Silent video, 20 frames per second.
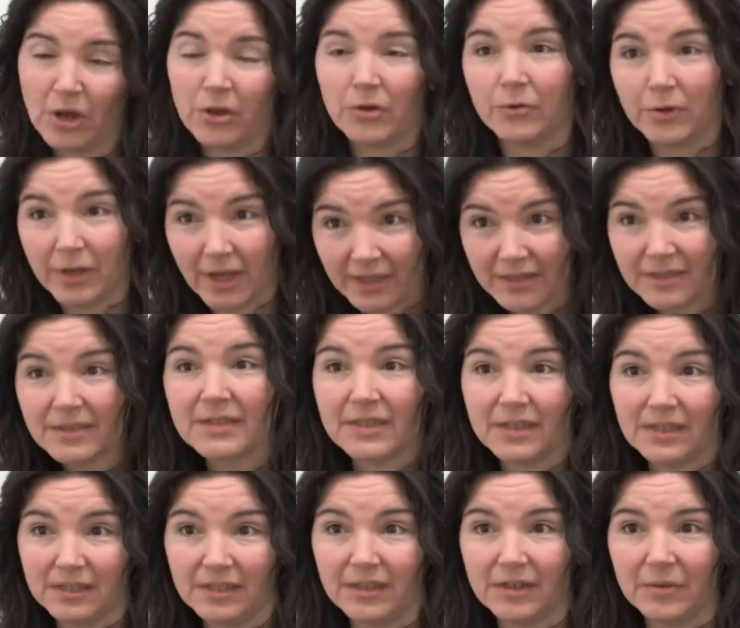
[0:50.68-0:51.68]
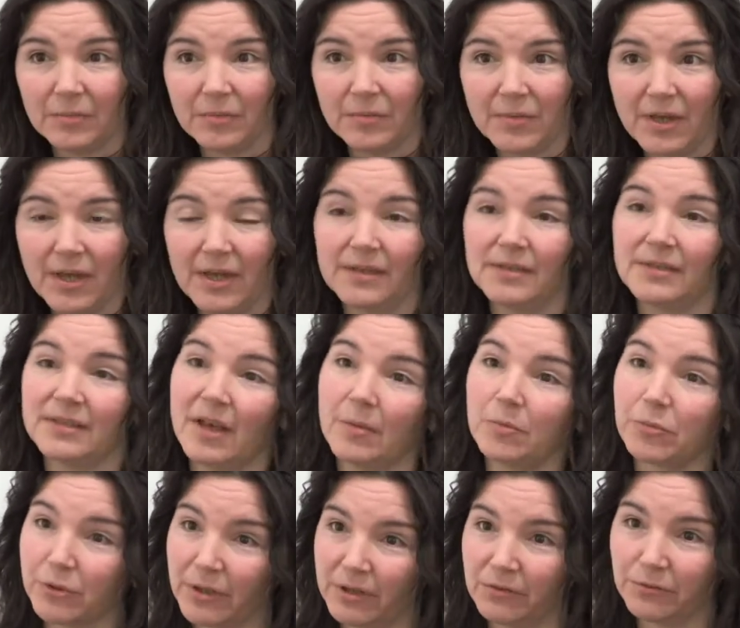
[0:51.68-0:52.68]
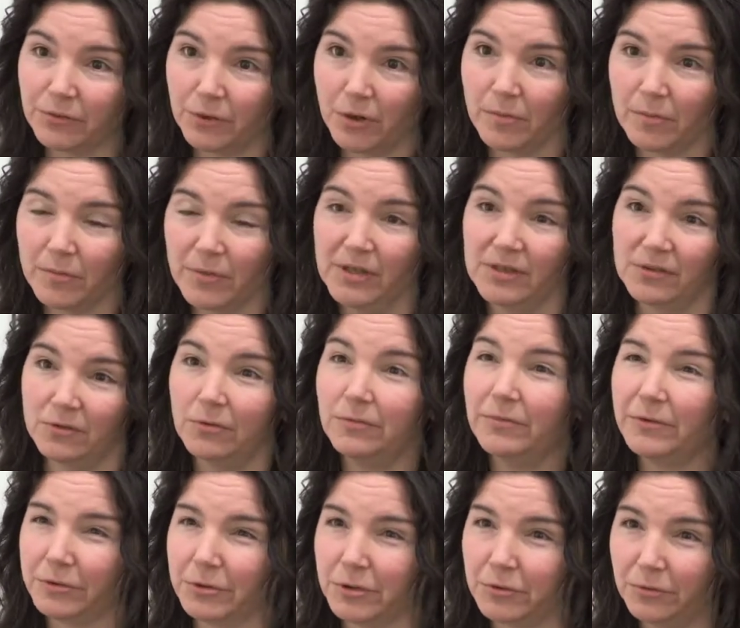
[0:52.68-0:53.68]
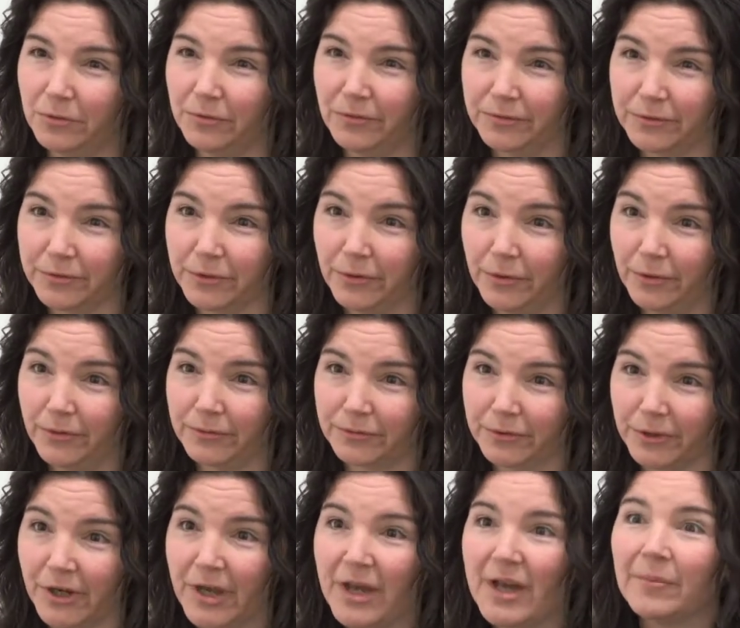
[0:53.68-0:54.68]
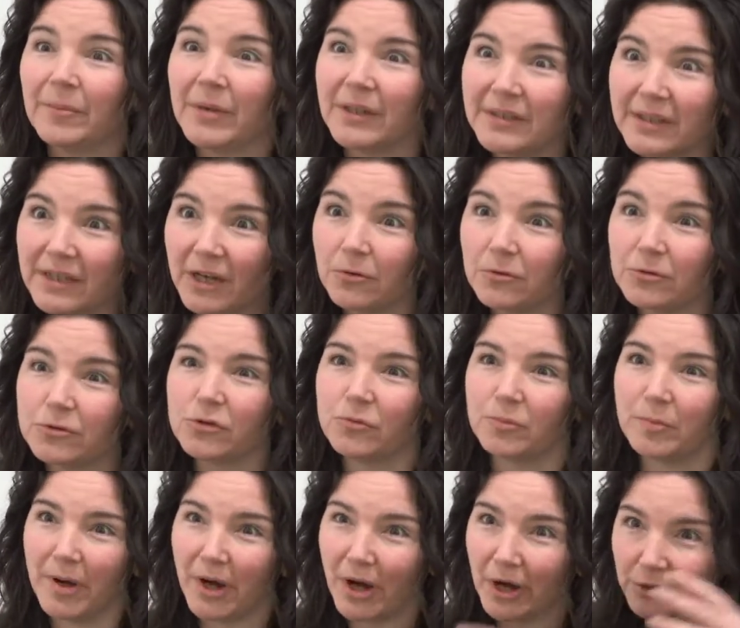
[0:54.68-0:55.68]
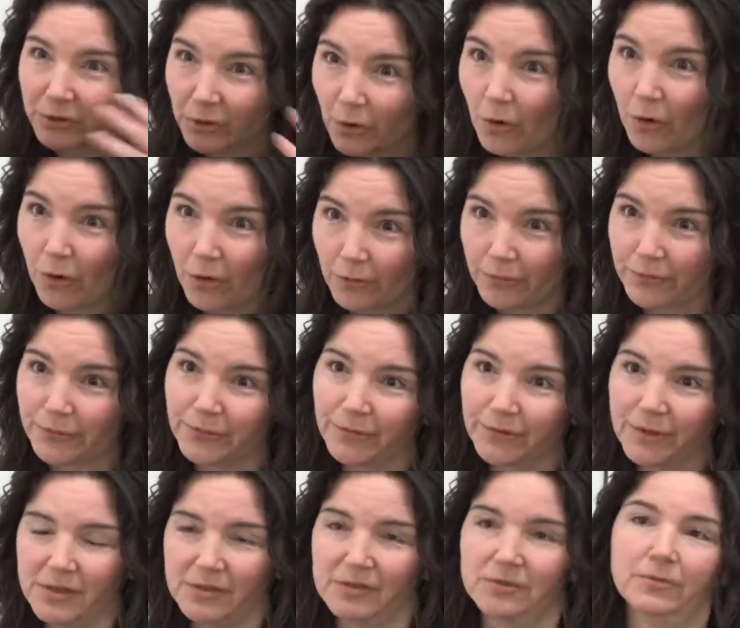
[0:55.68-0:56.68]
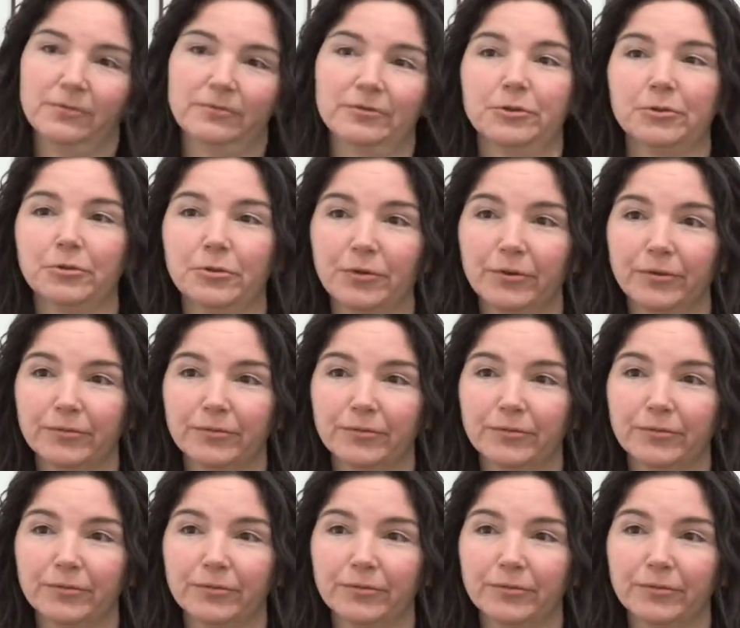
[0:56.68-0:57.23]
You can see them separate from his overall oeuvre, but they are also part of his overall